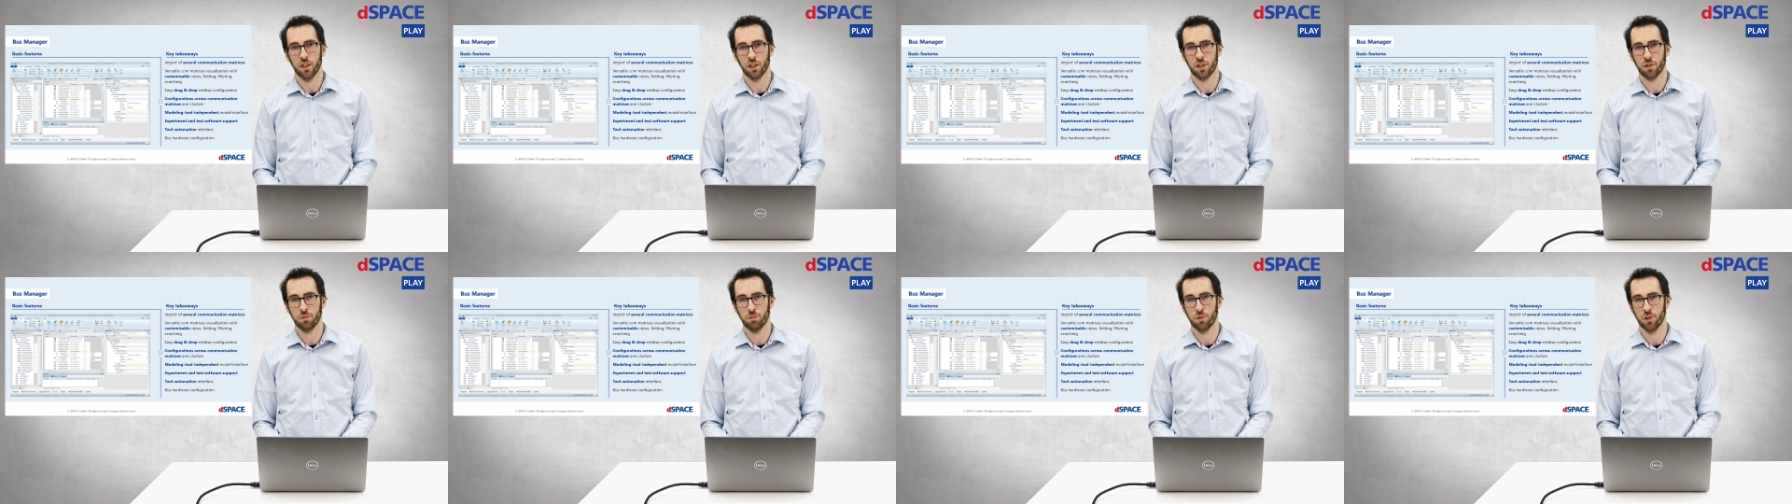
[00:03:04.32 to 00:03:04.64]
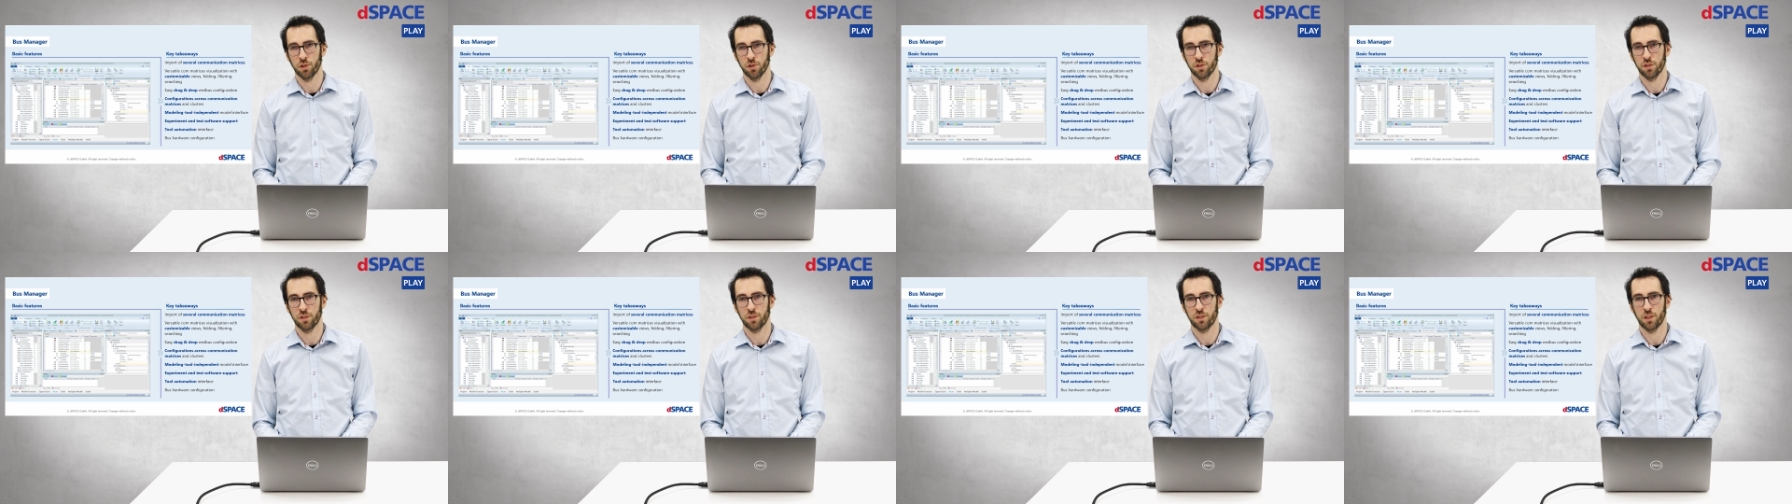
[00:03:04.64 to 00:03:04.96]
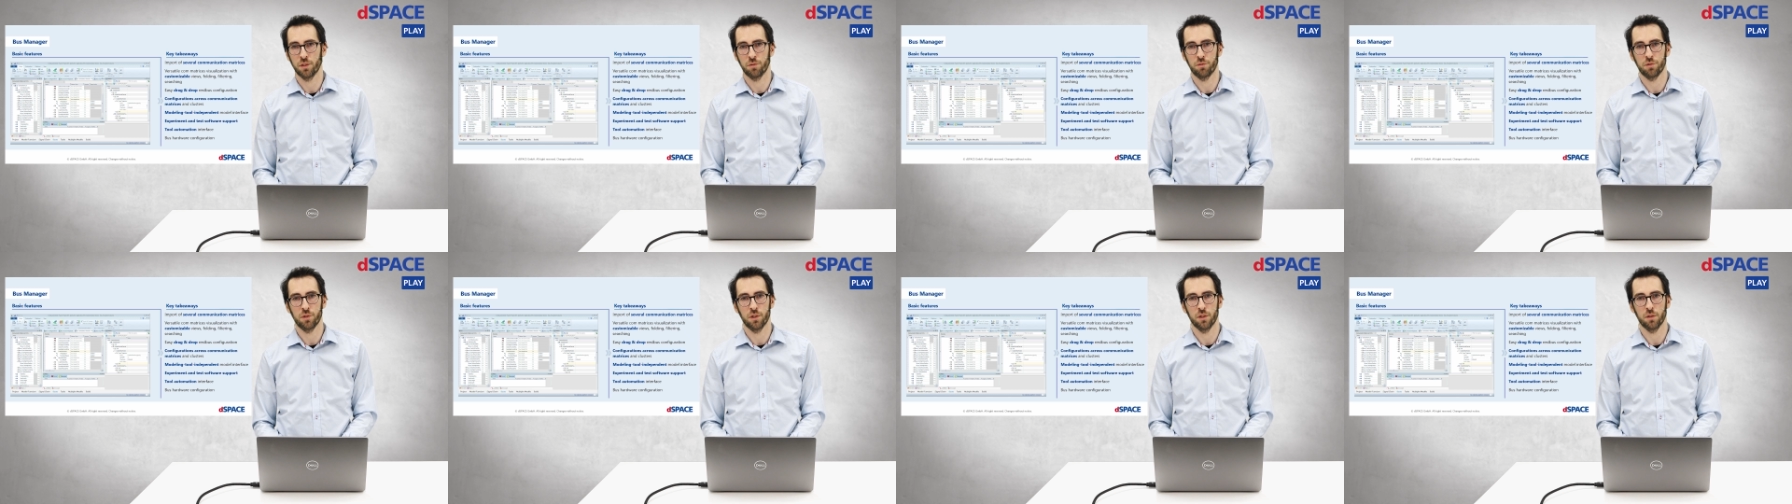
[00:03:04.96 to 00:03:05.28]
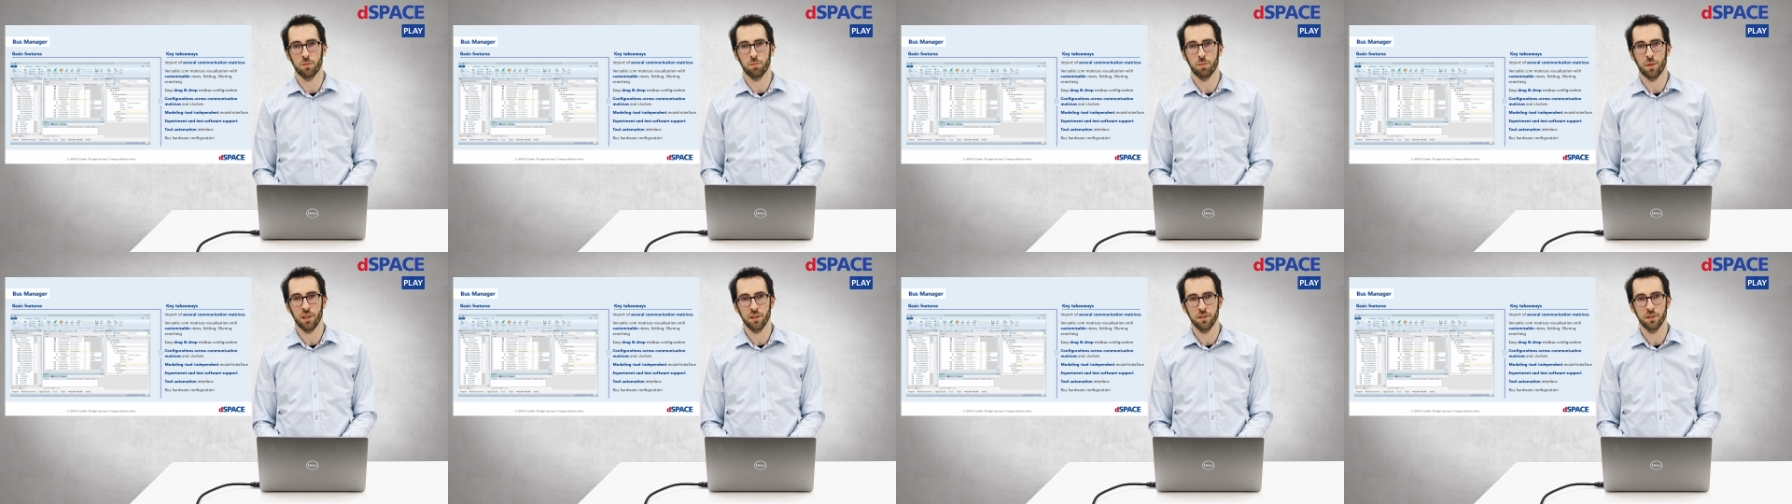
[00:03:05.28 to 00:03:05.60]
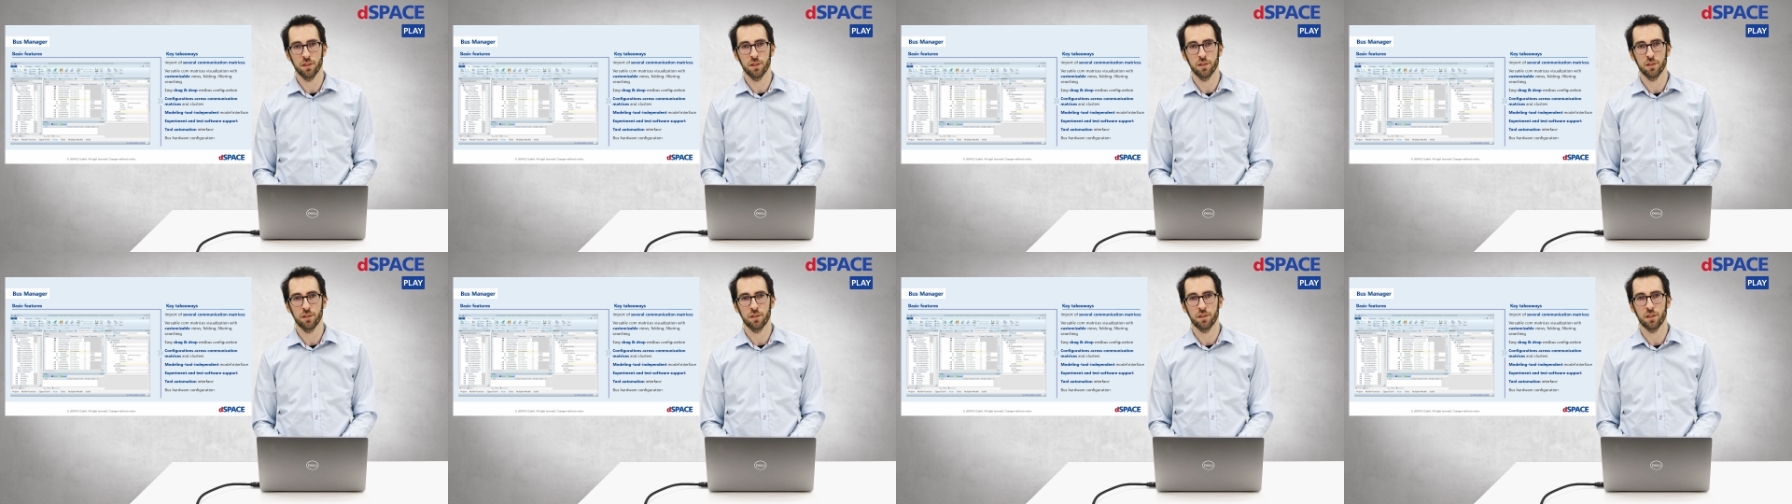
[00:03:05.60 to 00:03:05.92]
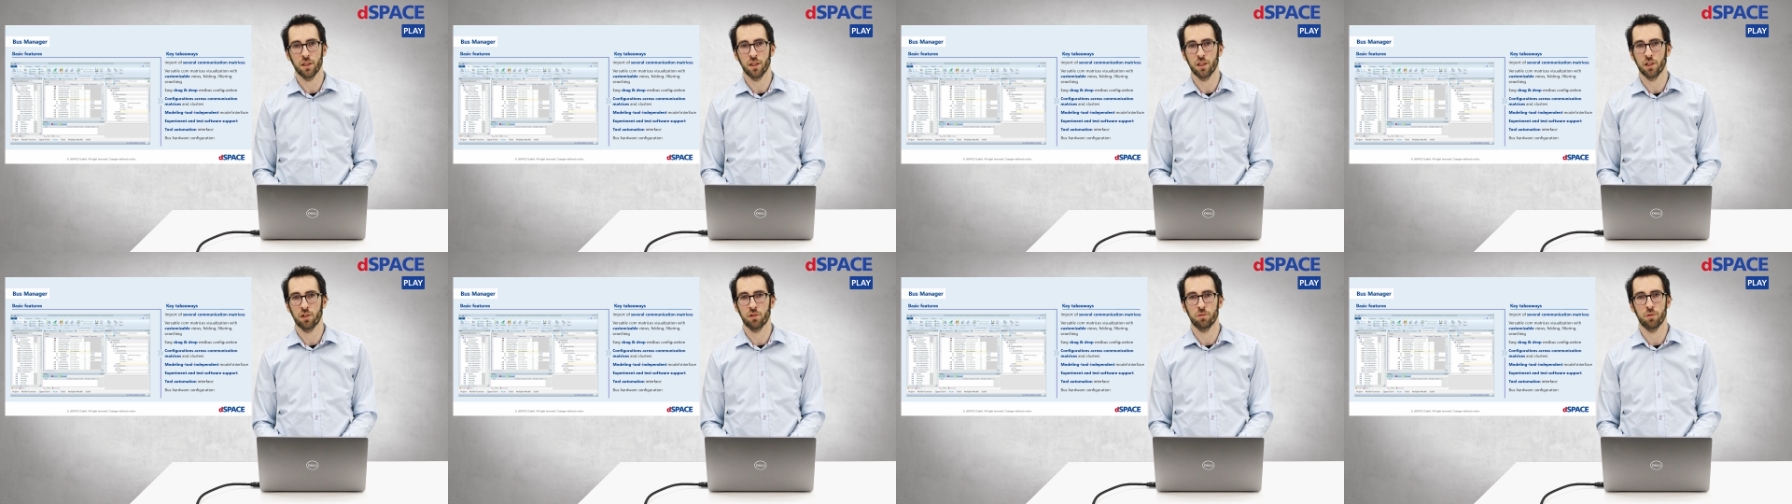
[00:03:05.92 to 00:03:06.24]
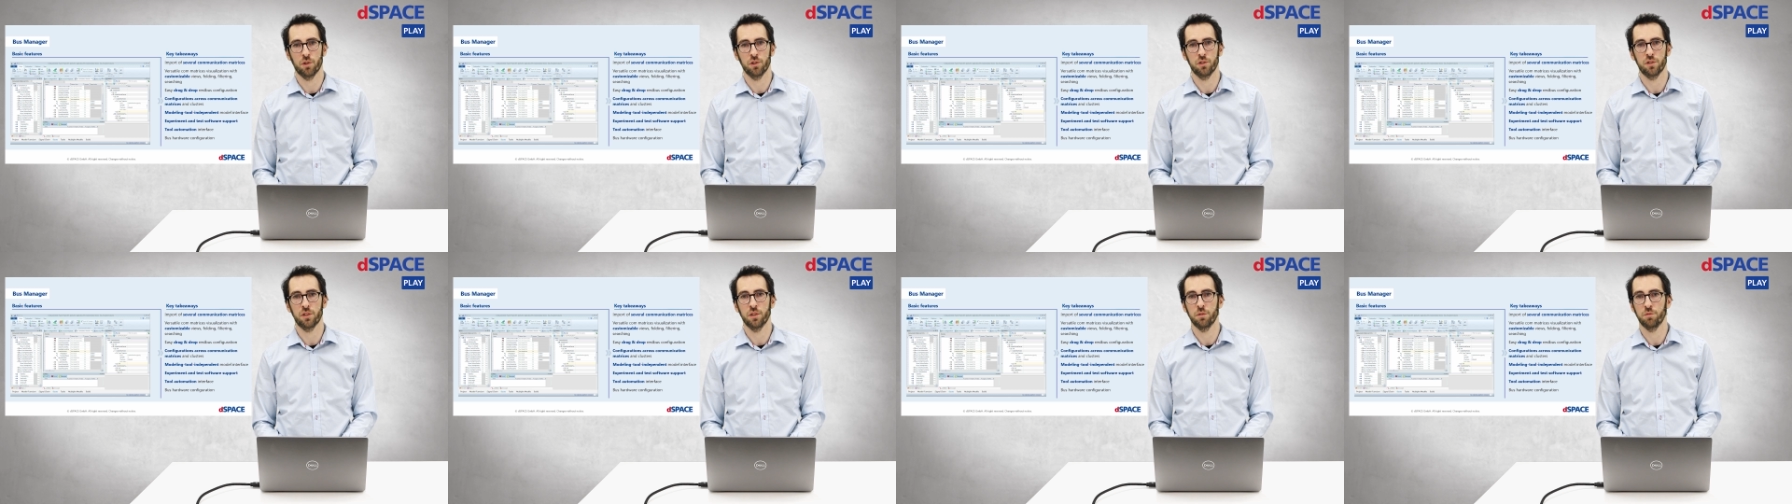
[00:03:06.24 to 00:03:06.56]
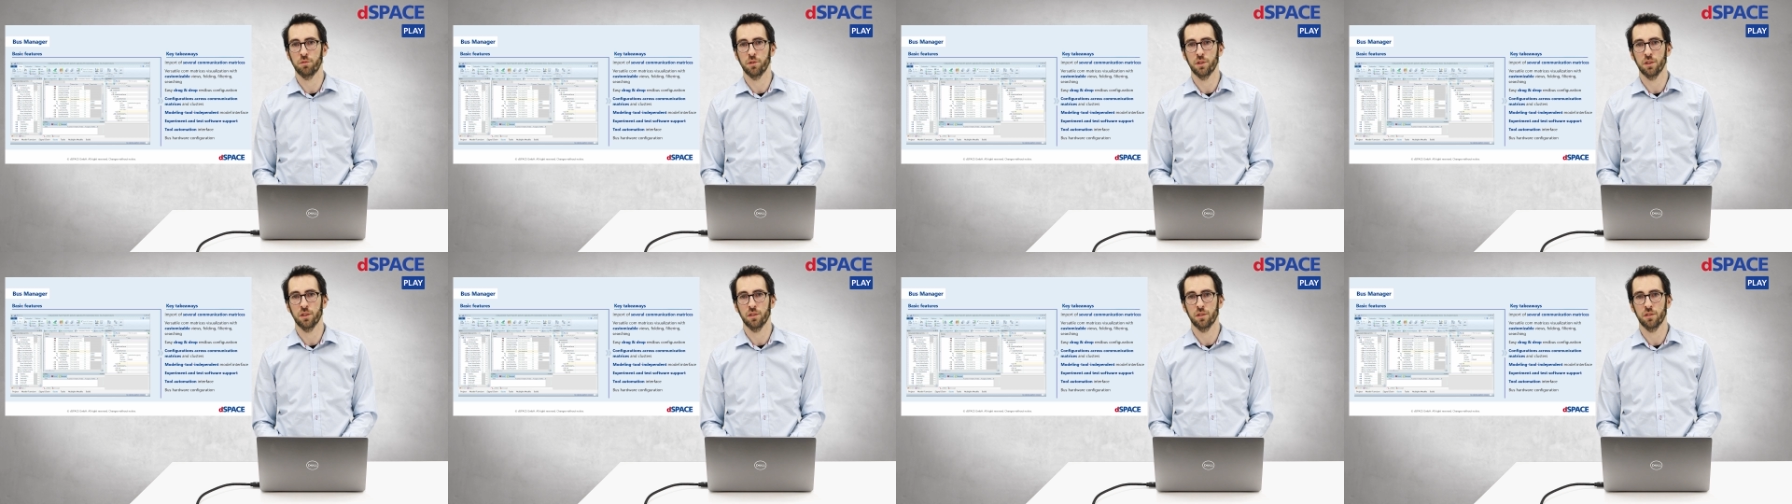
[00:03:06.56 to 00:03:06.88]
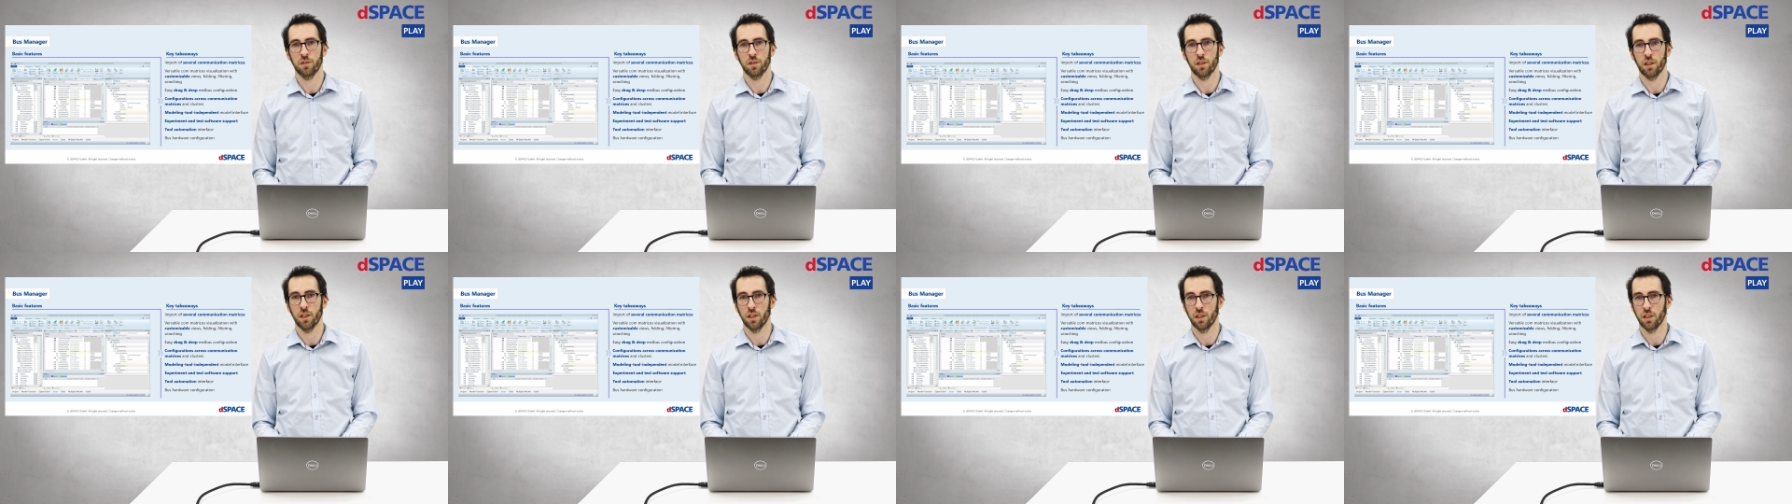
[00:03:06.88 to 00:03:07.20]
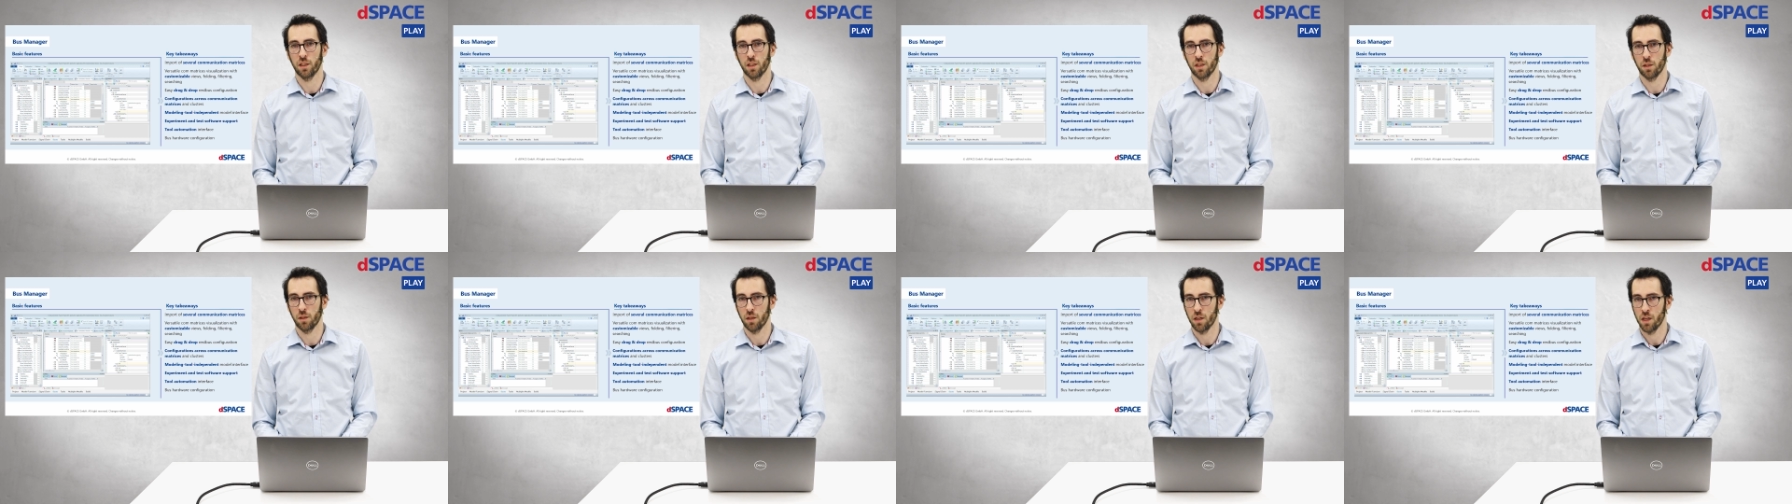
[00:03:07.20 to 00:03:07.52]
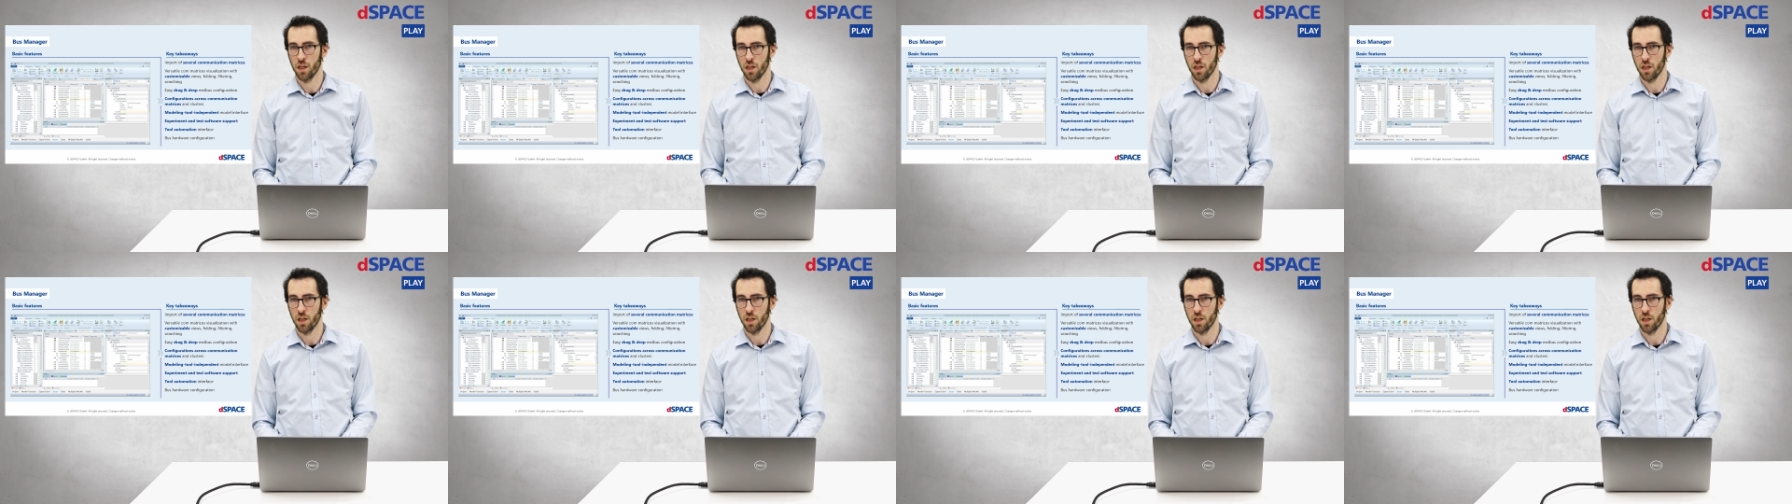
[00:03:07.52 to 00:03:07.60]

across different buses, across different uh,